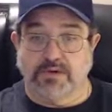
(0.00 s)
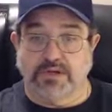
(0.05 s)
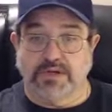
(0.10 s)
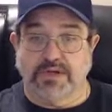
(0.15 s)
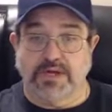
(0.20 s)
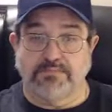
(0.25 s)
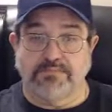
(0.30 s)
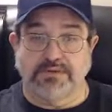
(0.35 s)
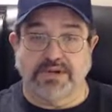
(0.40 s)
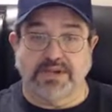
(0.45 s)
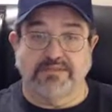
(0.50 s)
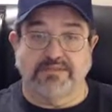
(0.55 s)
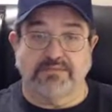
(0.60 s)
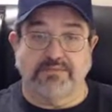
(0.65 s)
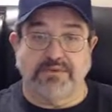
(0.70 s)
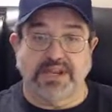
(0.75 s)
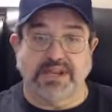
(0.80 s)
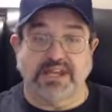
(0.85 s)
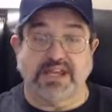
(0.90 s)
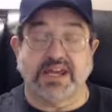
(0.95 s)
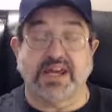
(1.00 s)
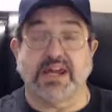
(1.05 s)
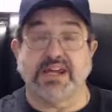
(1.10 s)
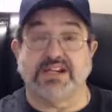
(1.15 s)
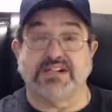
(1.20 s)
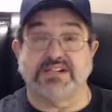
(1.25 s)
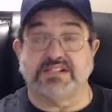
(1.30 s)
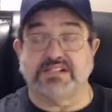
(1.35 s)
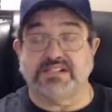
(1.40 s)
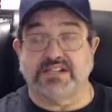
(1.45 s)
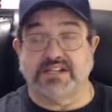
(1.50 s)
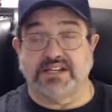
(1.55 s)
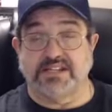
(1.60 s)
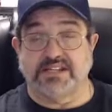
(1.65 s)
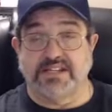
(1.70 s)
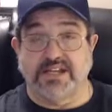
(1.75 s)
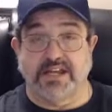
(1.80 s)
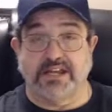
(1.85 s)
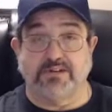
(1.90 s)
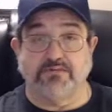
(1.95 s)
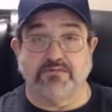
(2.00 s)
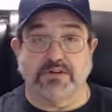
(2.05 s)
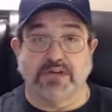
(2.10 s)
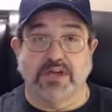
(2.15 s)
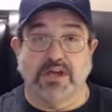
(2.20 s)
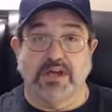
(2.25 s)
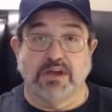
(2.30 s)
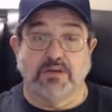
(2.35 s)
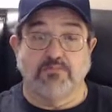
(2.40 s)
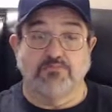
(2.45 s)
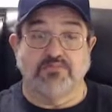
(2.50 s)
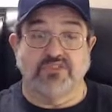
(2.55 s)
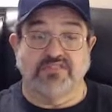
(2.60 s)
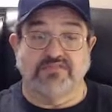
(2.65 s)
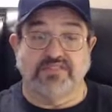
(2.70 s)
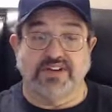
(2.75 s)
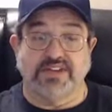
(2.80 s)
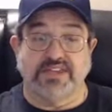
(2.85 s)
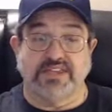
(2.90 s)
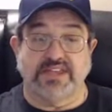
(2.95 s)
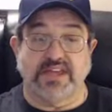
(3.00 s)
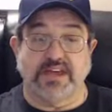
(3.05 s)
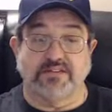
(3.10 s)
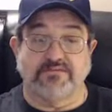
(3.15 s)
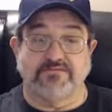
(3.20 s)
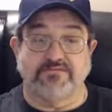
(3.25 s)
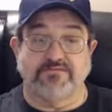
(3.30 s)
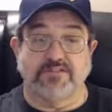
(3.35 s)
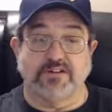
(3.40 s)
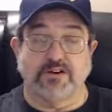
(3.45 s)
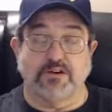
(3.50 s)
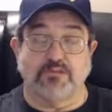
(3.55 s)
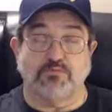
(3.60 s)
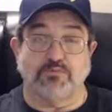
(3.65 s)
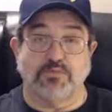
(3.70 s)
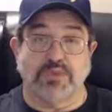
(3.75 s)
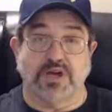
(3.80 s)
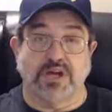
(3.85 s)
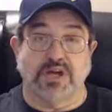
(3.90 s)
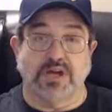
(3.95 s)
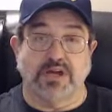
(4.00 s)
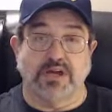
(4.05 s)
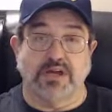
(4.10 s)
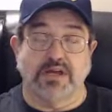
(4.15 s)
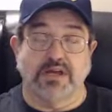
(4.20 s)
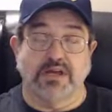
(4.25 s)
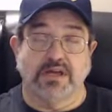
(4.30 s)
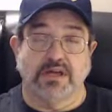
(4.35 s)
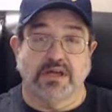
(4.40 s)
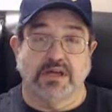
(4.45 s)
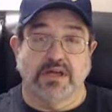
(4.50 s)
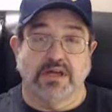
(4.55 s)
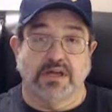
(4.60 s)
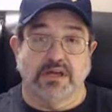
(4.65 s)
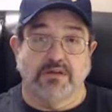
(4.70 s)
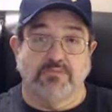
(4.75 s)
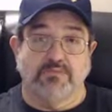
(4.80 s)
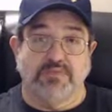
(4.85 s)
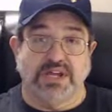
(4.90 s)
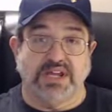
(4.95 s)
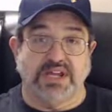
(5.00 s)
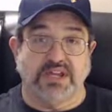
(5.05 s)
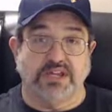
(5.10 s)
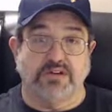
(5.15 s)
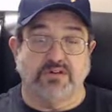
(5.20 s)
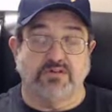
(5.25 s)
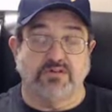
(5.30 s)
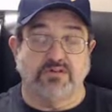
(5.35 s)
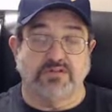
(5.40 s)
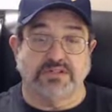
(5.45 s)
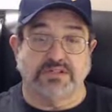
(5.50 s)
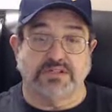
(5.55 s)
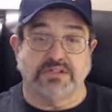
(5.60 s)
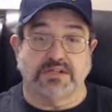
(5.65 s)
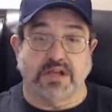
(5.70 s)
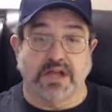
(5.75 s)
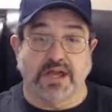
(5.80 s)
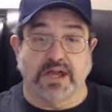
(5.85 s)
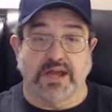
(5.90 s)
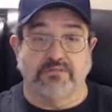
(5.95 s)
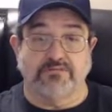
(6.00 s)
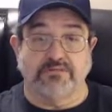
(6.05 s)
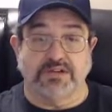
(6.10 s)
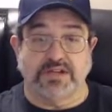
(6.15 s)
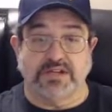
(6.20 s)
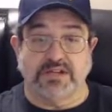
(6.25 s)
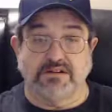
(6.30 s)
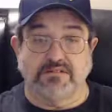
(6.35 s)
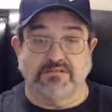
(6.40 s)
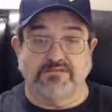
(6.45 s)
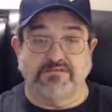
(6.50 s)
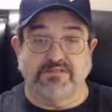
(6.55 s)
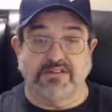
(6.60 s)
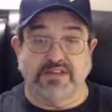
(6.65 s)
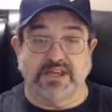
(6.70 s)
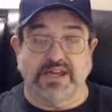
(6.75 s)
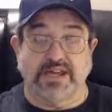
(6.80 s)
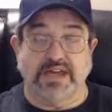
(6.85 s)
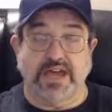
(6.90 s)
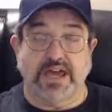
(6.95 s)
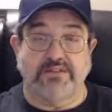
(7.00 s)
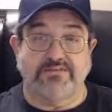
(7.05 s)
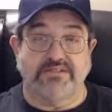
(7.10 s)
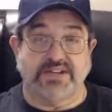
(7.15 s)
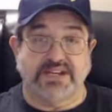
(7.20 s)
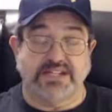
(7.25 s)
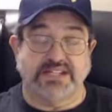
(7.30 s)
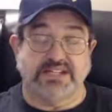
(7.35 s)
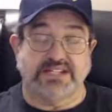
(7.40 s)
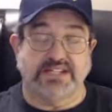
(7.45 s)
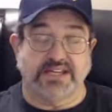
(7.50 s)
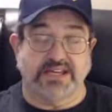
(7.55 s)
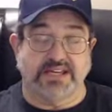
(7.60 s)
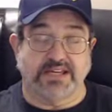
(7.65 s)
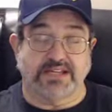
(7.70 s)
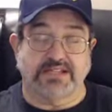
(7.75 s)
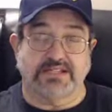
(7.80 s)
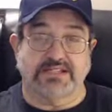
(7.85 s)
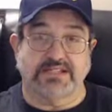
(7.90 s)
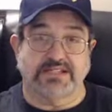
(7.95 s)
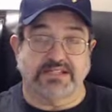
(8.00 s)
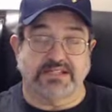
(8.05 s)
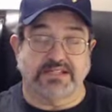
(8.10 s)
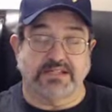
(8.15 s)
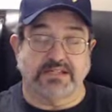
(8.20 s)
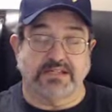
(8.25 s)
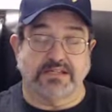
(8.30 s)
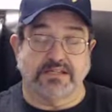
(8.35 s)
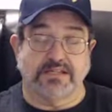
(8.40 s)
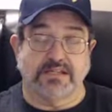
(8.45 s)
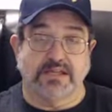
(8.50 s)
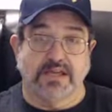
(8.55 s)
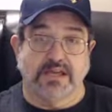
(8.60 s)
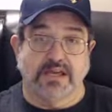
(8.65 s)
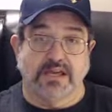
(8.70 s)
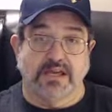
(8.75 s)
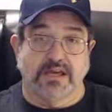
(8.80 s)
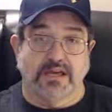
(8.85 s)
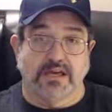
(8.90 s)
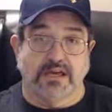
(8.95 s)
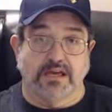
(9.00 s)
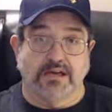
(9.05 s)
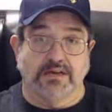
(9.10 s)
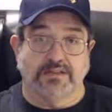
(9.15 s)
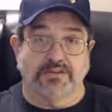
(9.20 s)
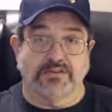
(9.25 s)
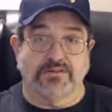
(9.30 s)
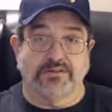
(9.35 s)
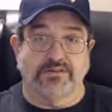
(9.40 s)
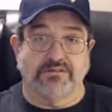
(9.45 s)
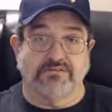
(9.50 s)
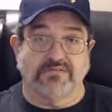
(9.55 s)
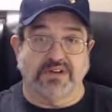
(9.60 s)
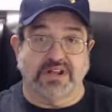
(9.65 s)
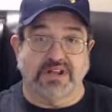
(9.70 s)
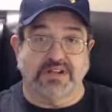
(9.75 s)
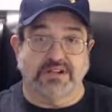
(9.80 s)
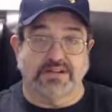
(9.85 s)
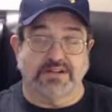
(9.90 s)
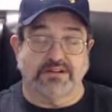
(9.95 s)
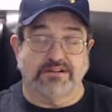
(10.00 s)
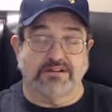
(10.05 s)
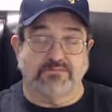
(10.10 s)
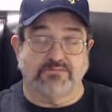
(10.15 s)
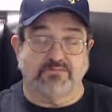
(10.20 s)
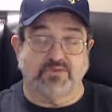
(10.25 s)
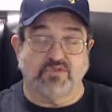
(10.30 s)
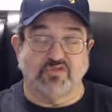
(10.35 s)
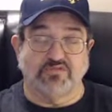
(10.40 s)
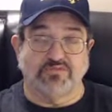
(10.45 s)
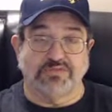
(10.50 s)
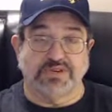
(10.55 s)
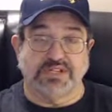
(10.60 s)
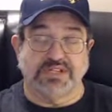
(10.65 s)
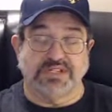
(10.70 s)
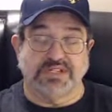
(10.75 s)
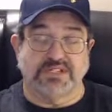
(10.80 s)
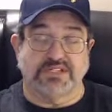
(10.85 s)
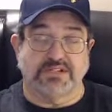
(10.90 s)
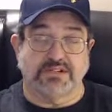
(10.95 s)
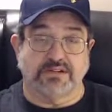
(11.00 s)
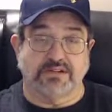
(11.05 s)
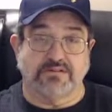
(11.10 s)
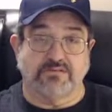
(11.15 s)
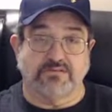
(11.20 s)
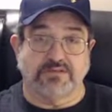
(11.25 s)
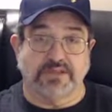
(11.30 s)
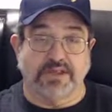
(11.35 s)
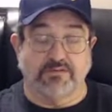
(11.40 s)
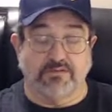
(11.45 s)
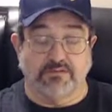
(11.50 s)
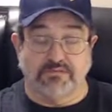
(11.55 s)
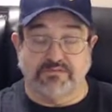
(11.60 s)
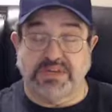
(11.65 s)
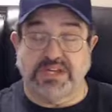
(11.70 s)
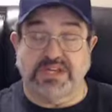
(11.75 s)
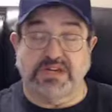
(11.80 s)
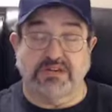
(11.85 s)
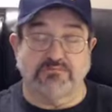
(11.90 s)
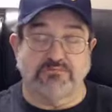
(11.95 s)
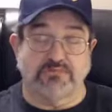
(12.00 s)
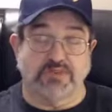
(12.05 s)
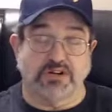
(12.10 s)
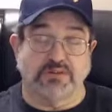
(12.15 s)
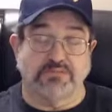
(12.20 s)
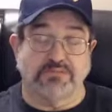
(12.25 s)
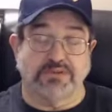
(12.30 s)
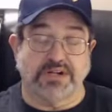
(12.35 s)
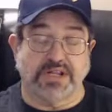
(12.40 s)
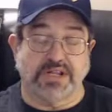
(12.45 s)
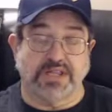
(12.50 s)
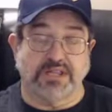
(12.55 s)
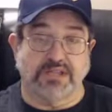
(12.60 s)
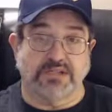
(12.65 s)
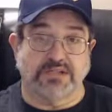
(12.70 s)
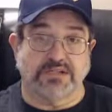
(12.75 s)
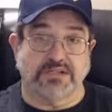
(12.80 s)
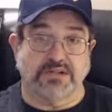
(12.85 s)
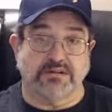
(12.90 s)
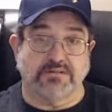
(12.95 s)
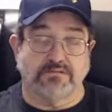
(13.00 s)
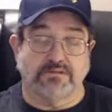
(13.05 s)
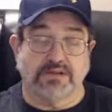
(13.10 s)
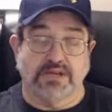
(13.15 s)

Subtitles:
couple of the medications I take prevent that from being used. I really don't feel like having tics and other involuntary movements, so that would become permanent. So